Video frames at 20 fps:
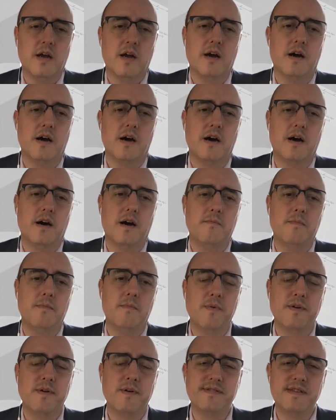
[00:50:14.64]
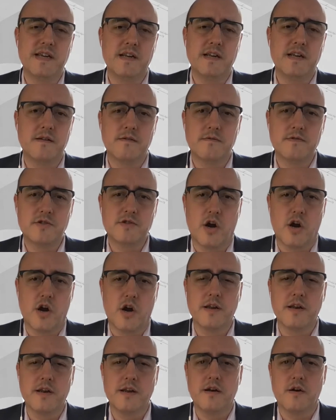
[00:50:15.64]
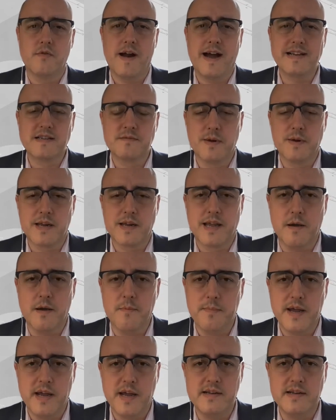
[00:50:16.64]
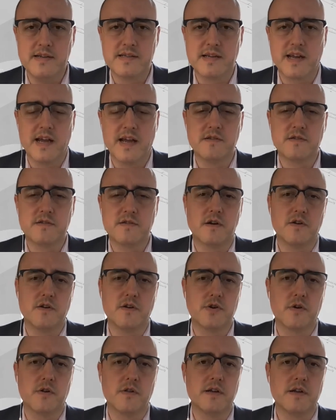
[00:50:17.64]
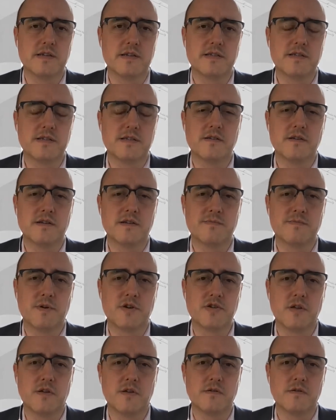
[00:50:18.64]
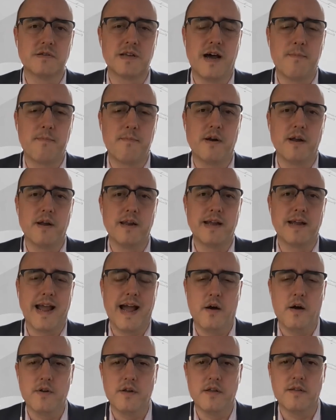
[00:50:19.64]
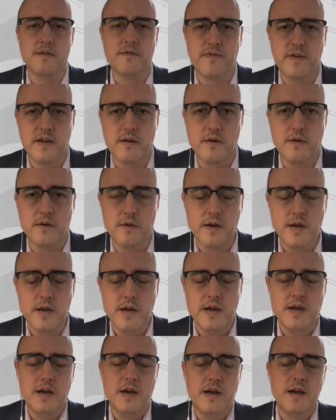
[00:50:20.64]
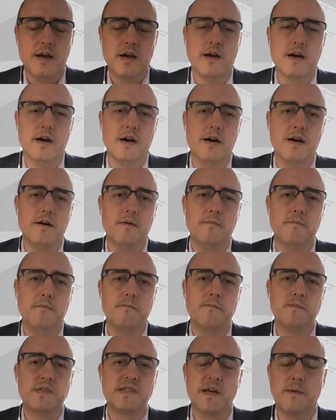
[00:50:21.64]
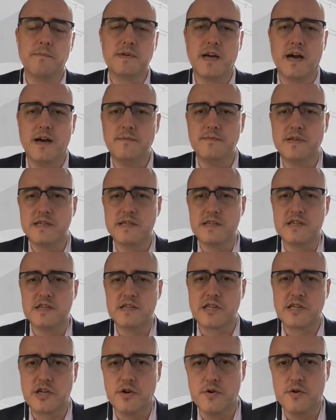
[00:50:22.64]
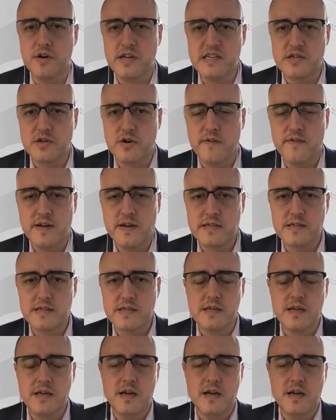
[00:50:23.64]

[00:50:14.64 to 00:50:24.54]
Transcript: And we've seen targeted harassment campaigns against our journalists, especially those operating out in the field. Sometimes it's a security service